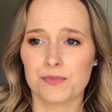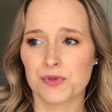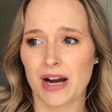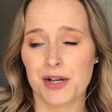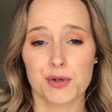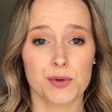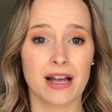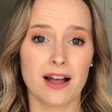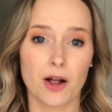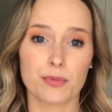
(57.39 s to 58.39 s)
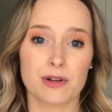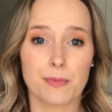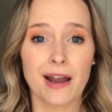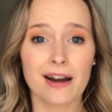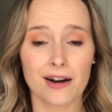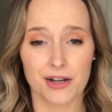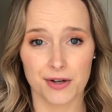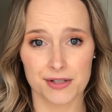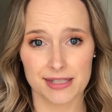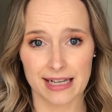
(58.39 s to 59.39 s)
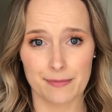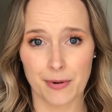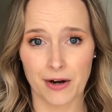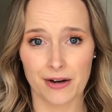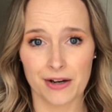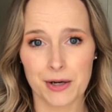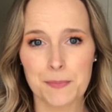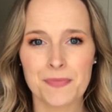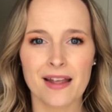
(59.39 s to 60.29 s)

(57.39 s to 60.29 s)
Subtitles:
try to help repair your skin barrier